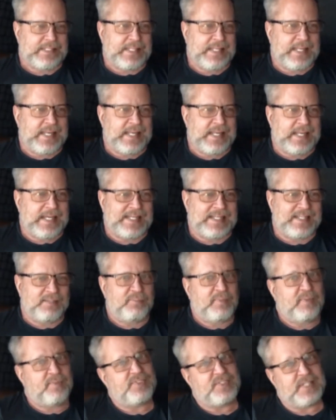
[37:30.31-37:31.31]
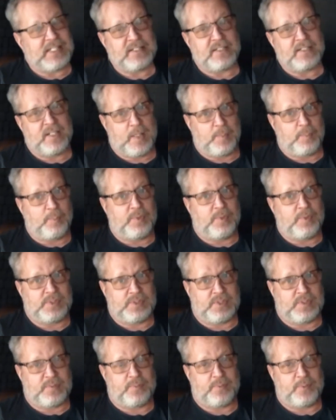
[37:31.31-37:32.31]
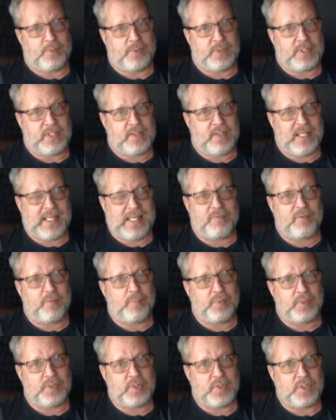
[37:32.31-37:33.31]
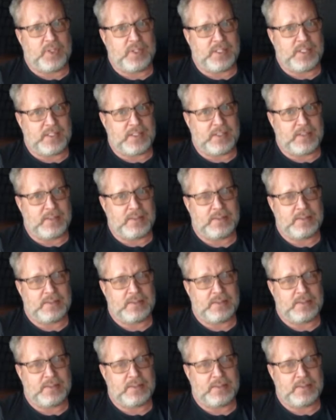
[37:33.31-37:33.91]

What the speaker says: Yeah, and we've seen the numbers in Florida; they haven't been good.